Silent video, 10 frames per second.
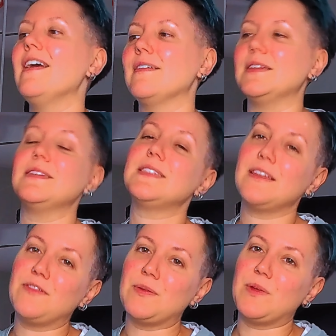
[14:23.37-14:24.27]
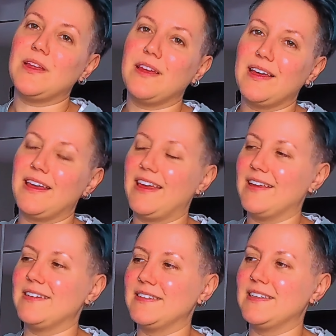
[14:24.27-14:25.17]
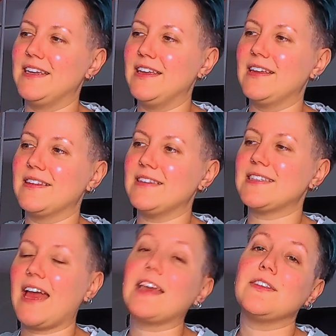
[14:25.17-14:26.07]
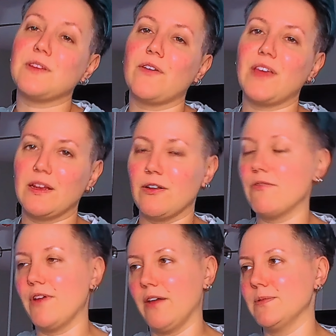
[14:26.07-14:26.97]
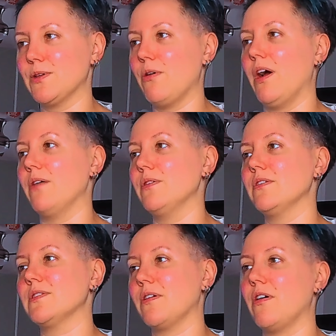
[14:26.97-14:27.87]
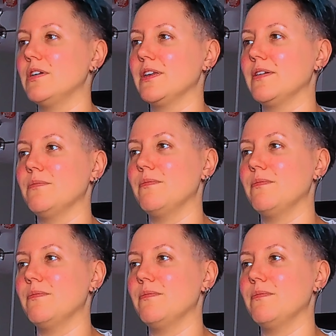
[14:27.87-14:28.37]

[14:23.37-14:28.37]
this is giving me, this cat gives off Gandalf vibe, so I'm gonna start calling him,